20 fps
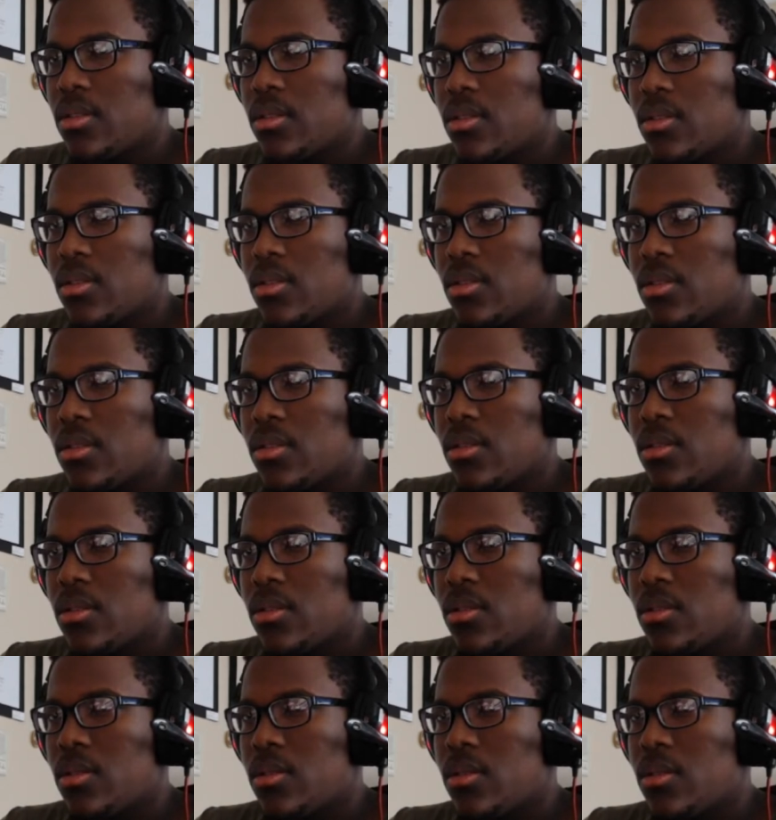
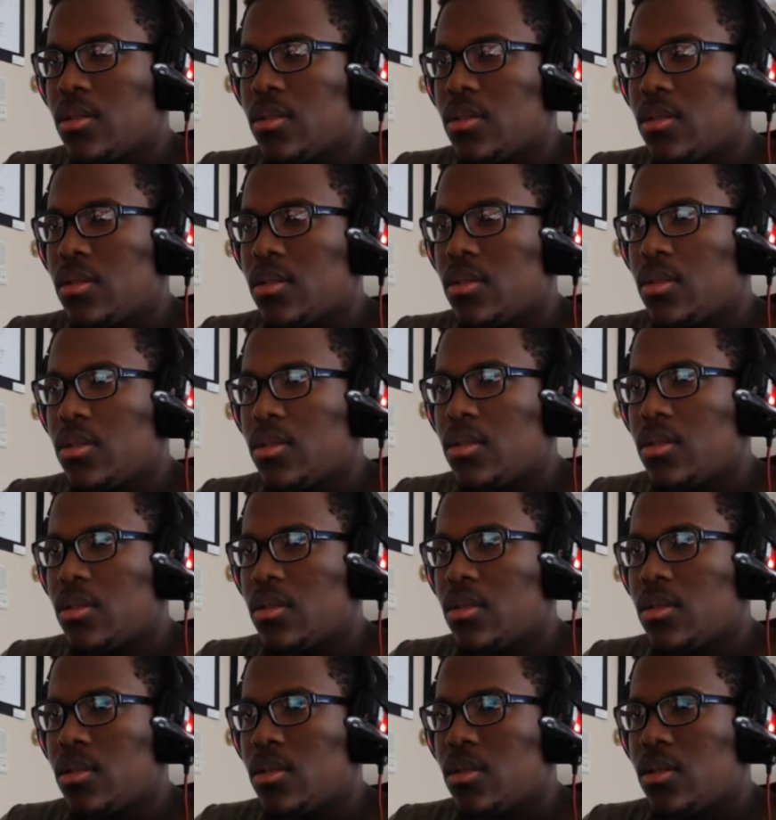
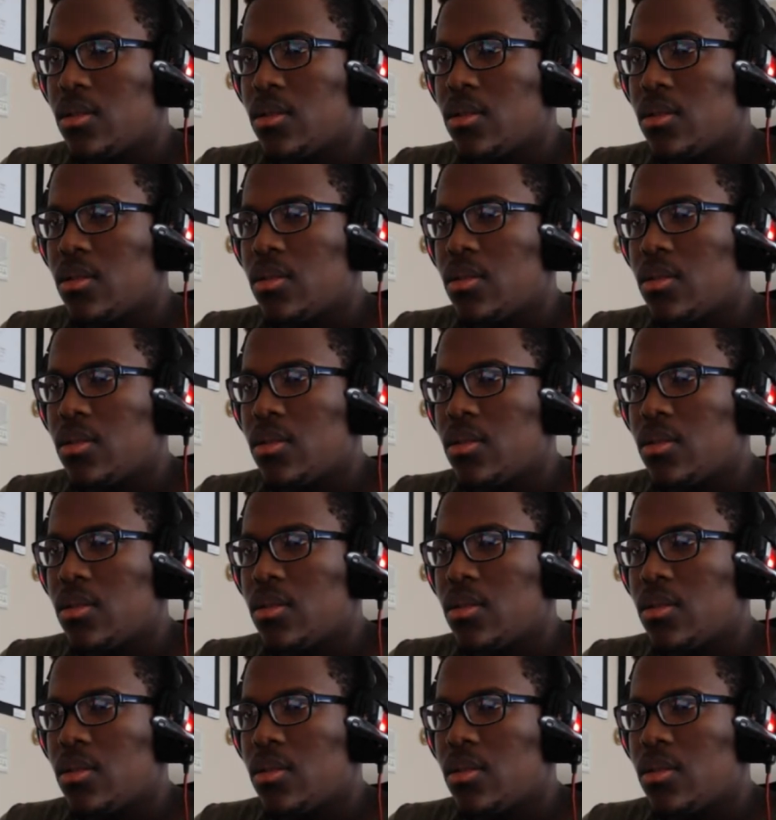(silence)